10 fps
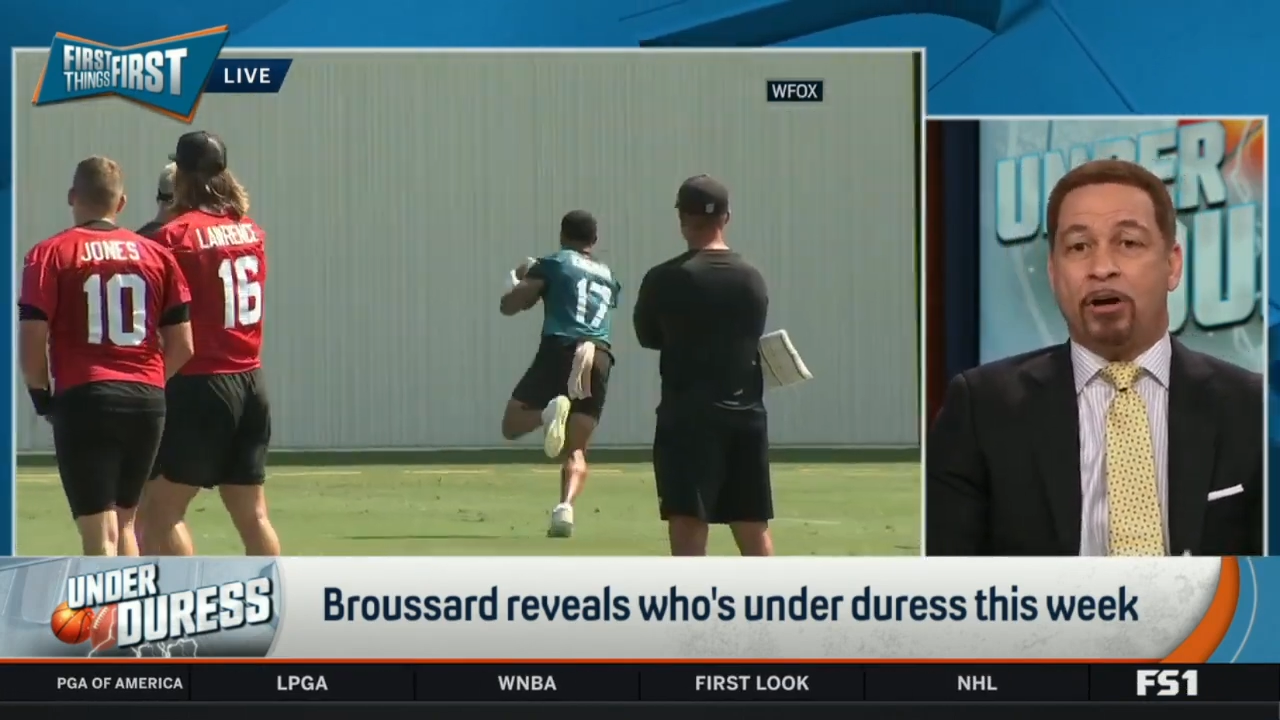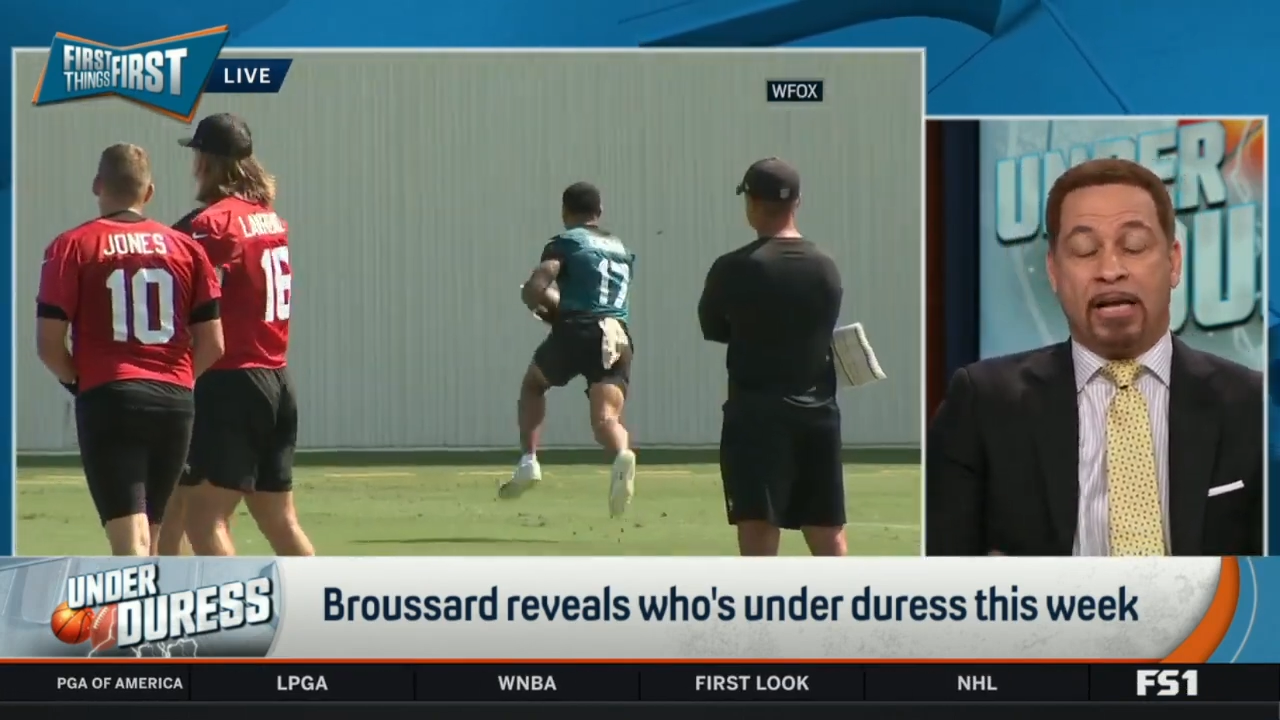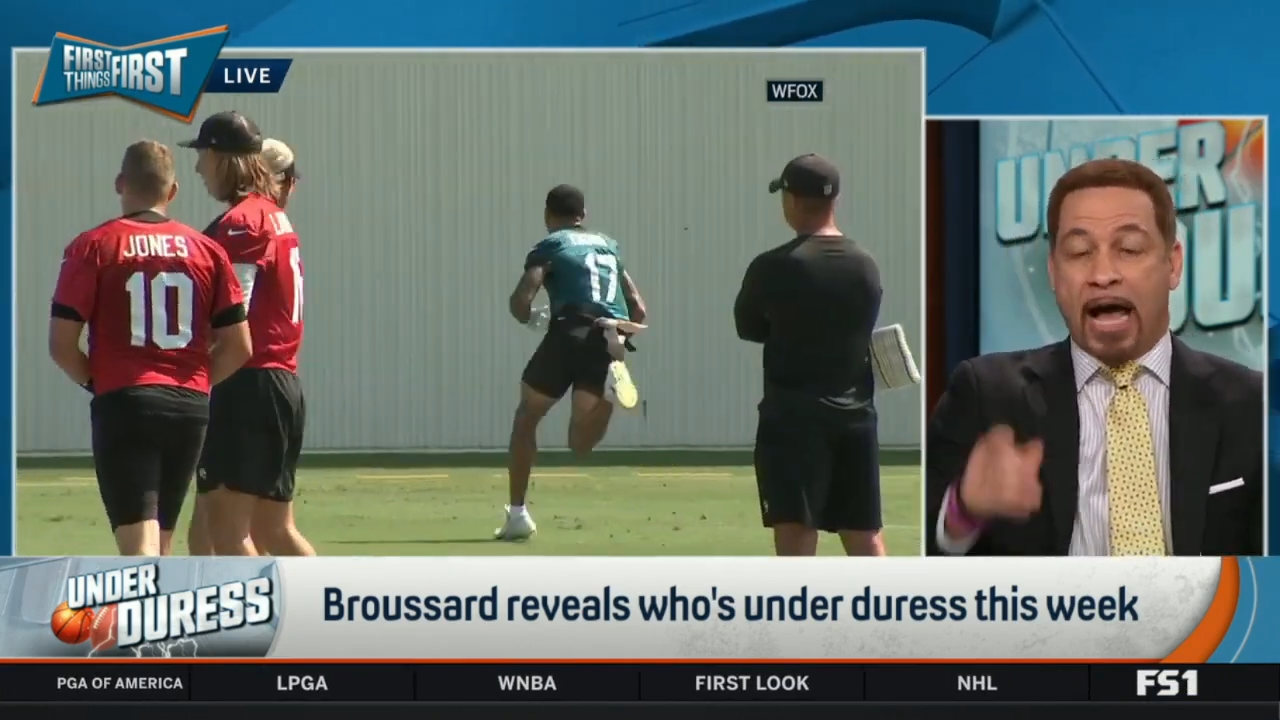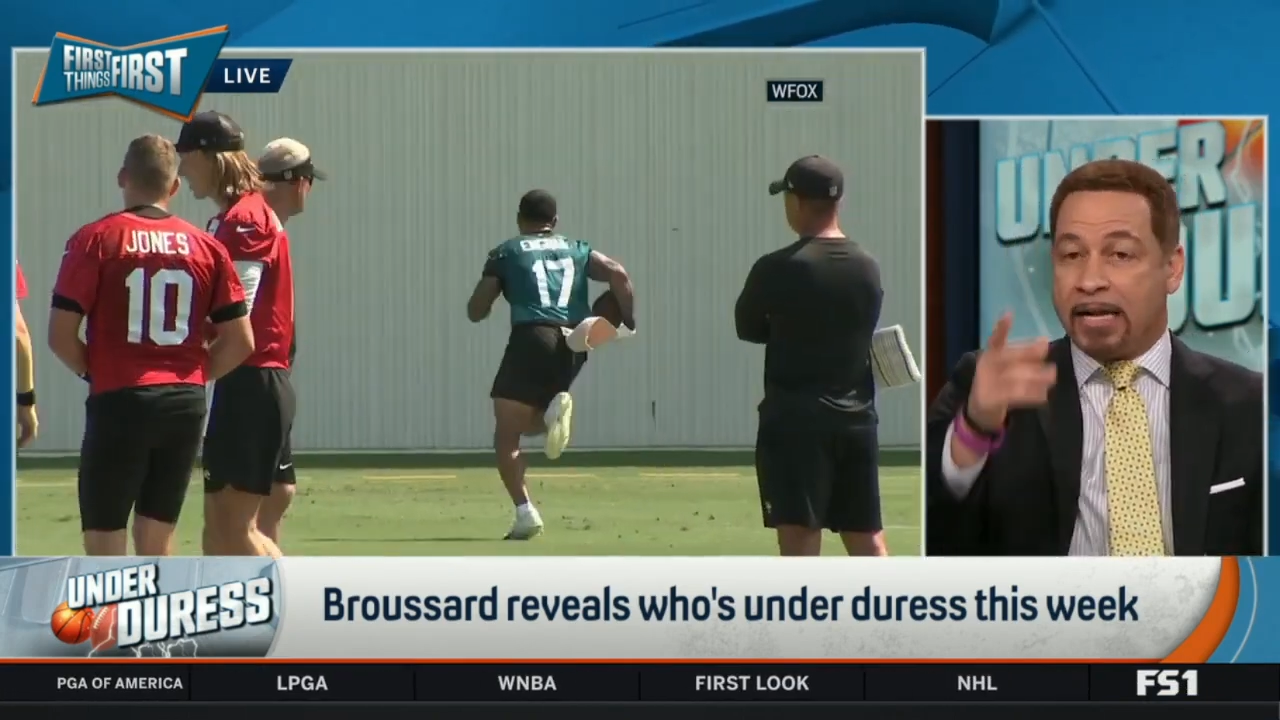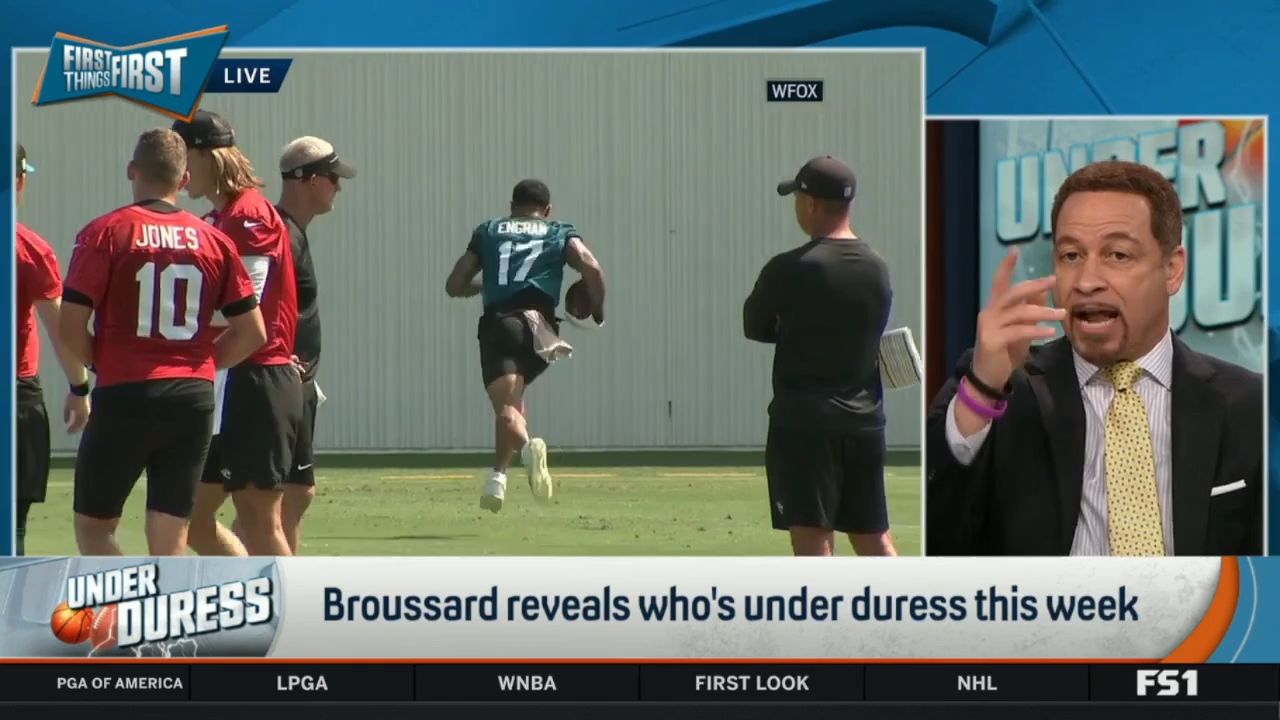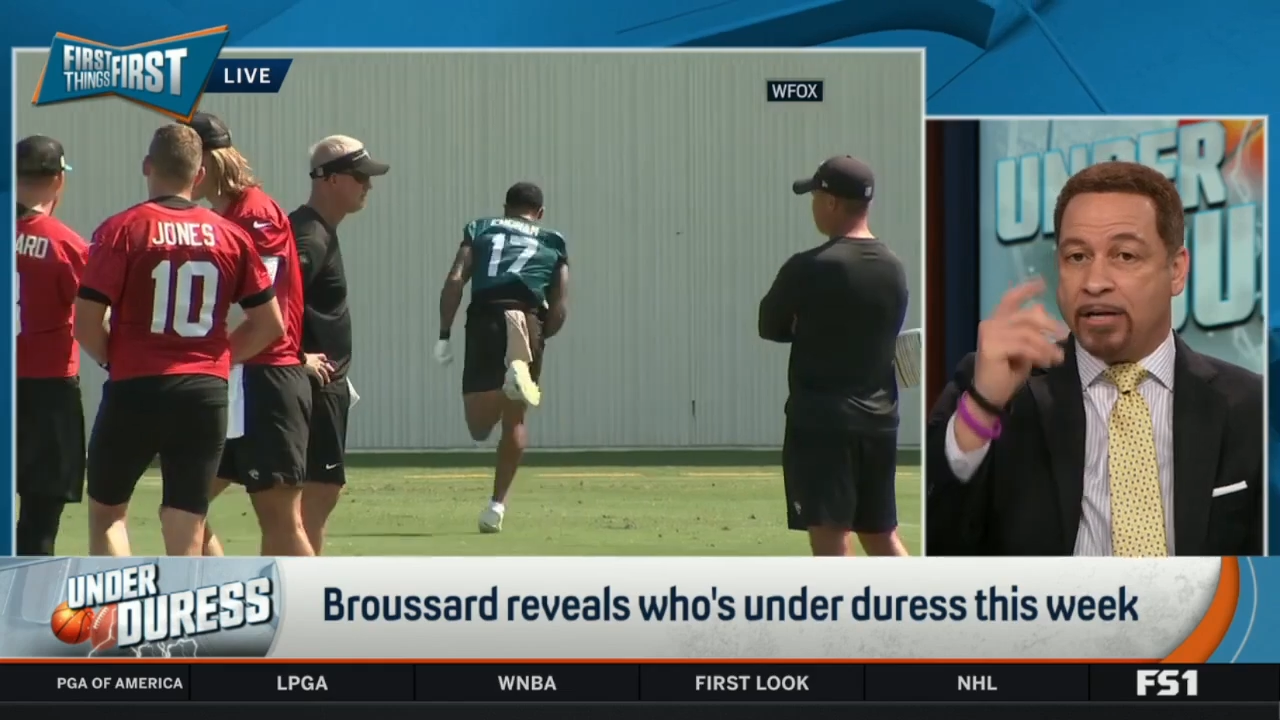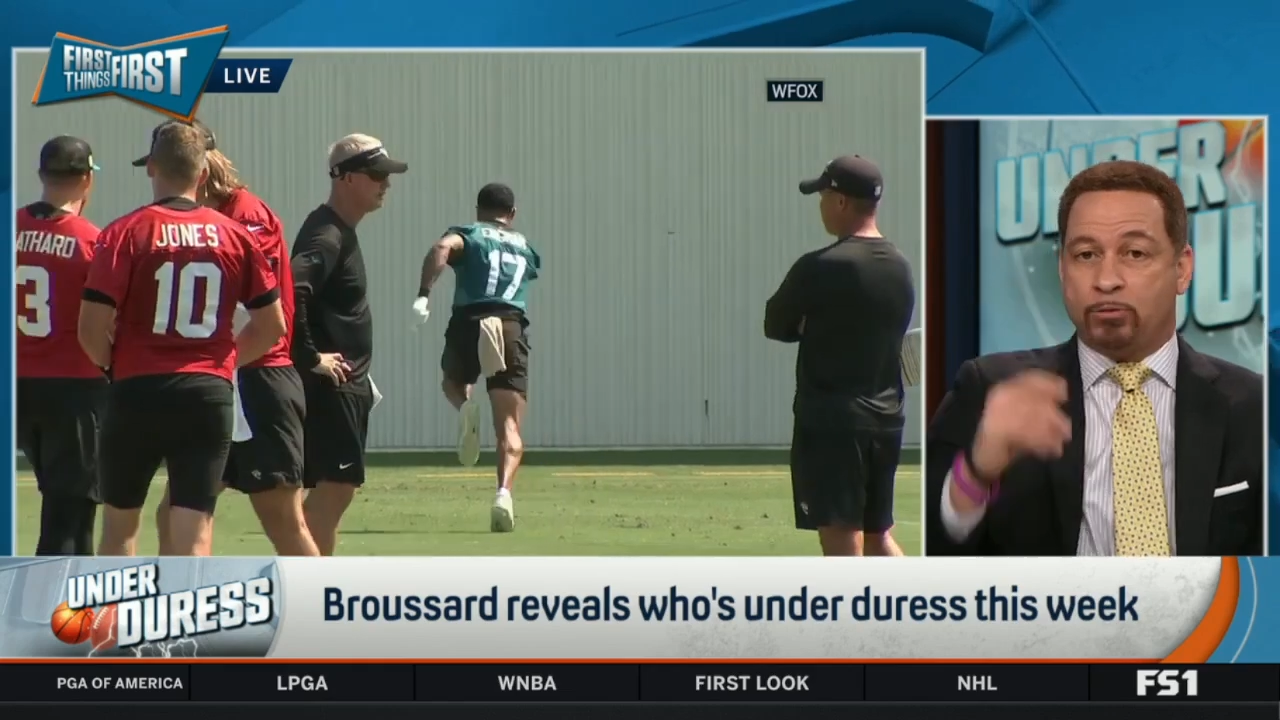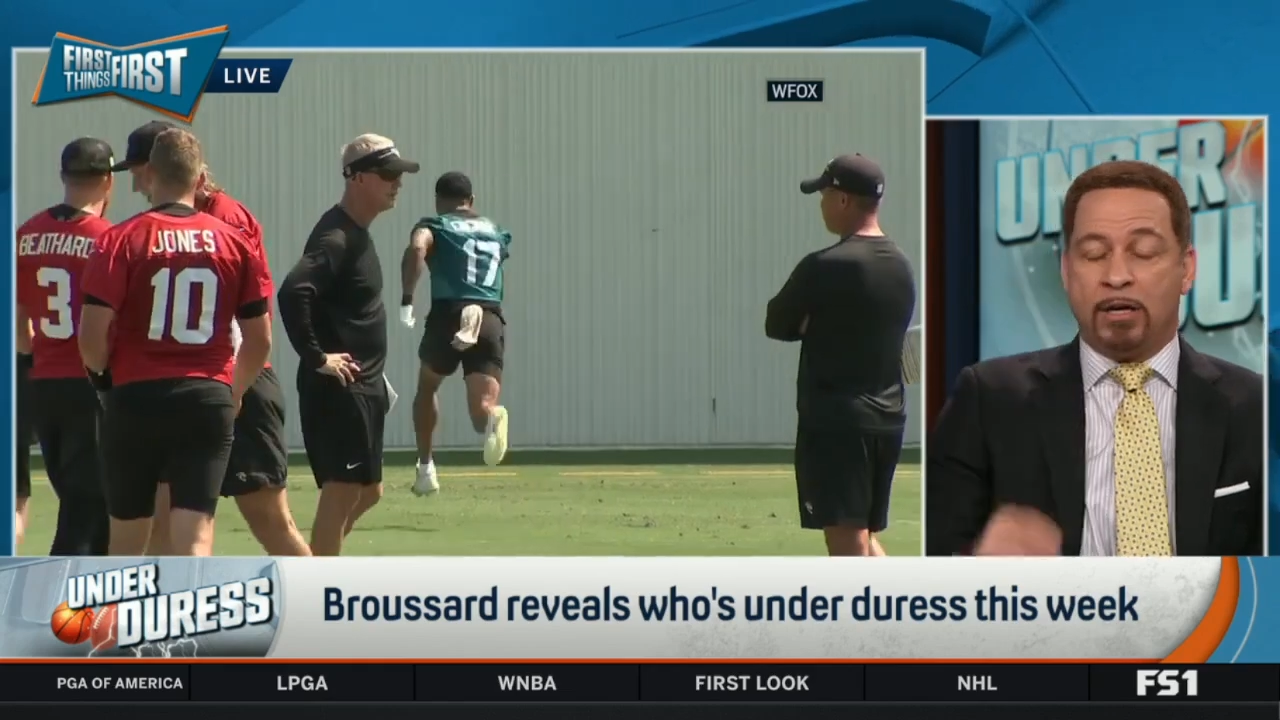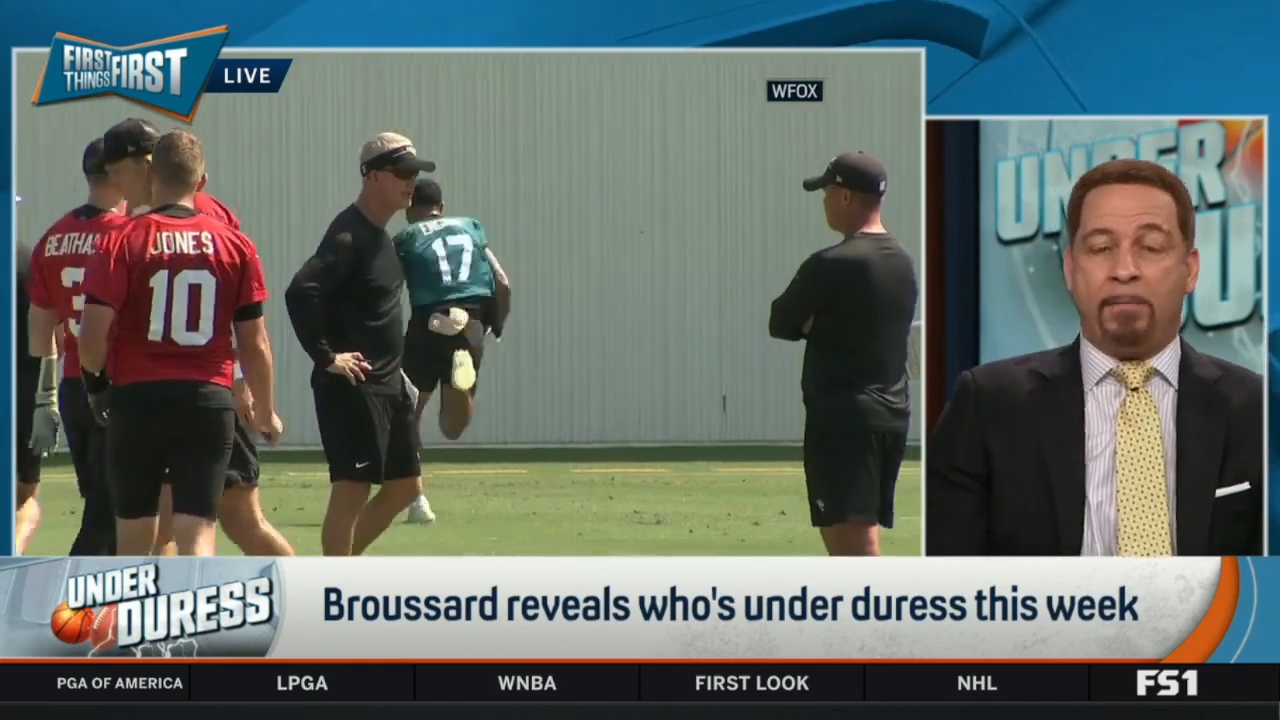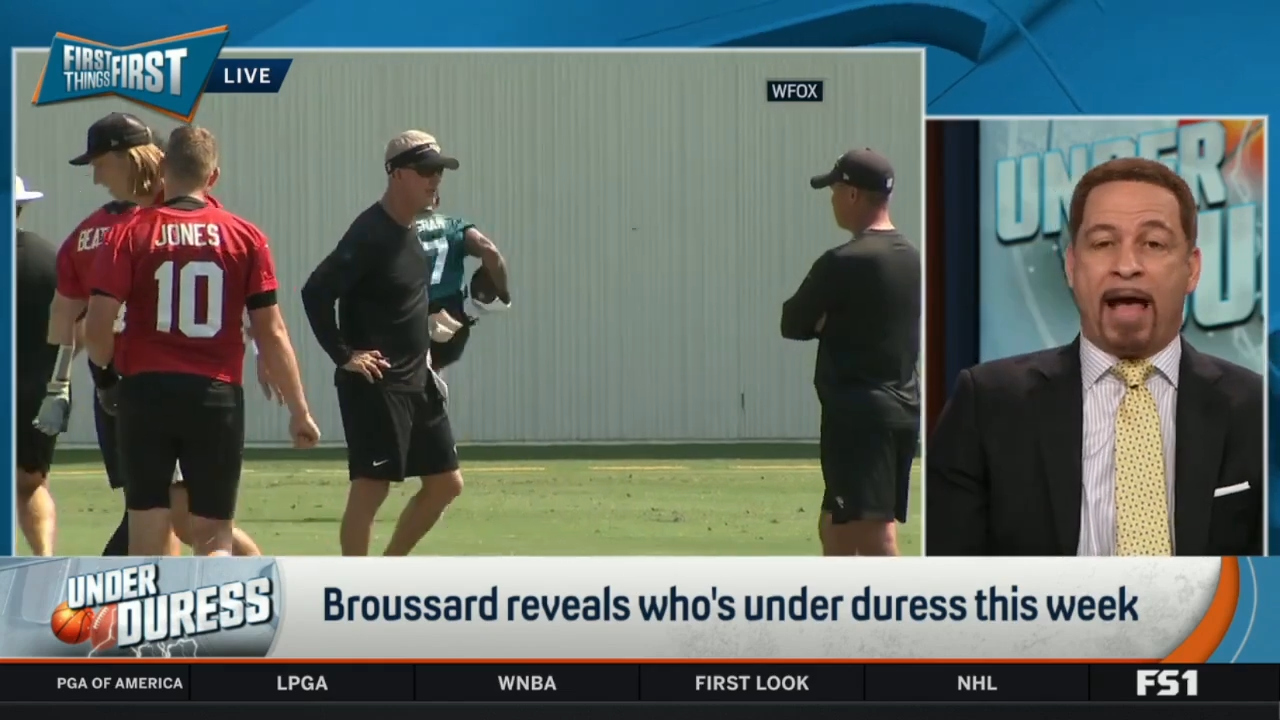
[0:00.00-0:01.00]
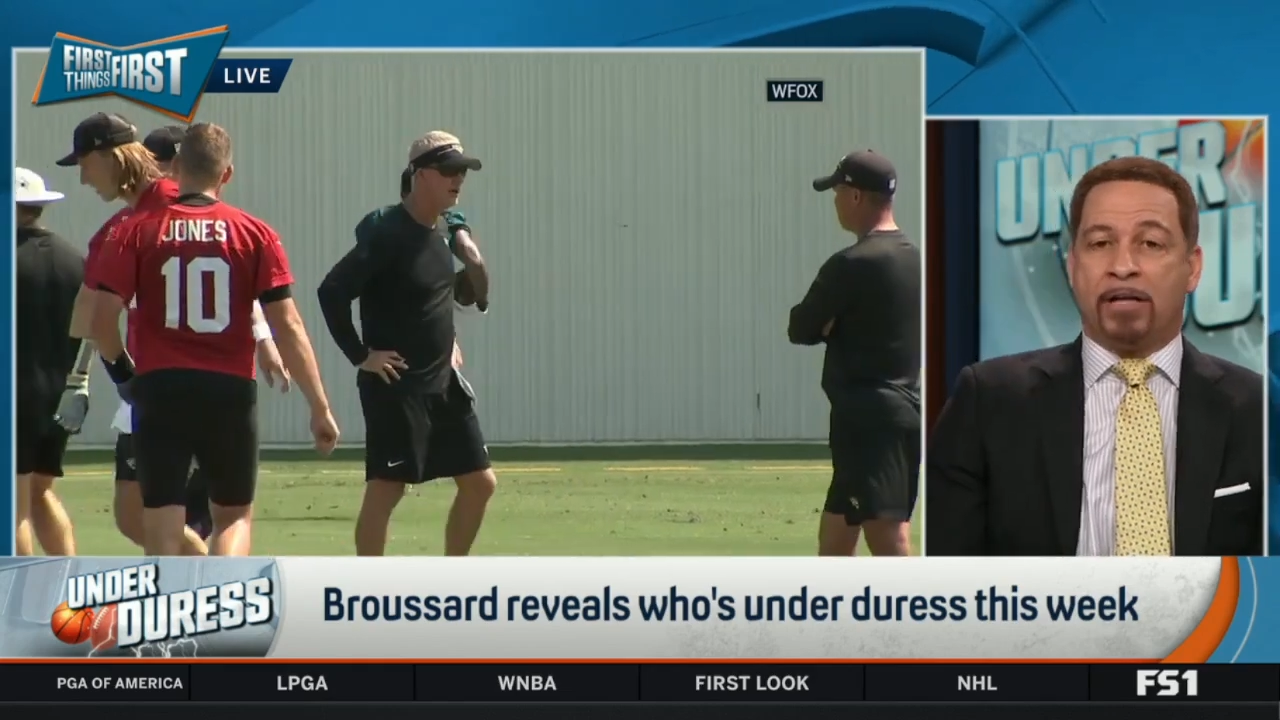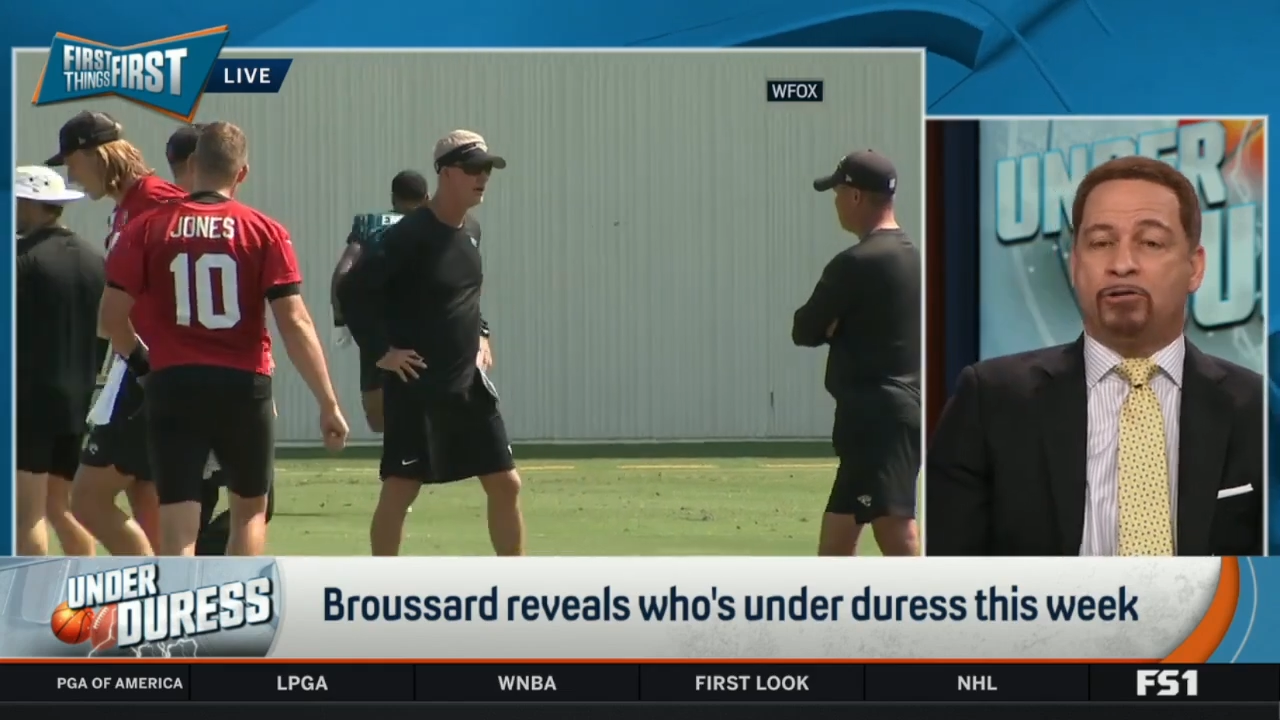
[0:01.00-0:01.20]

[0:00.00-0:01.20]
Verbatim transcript: You got a nice running back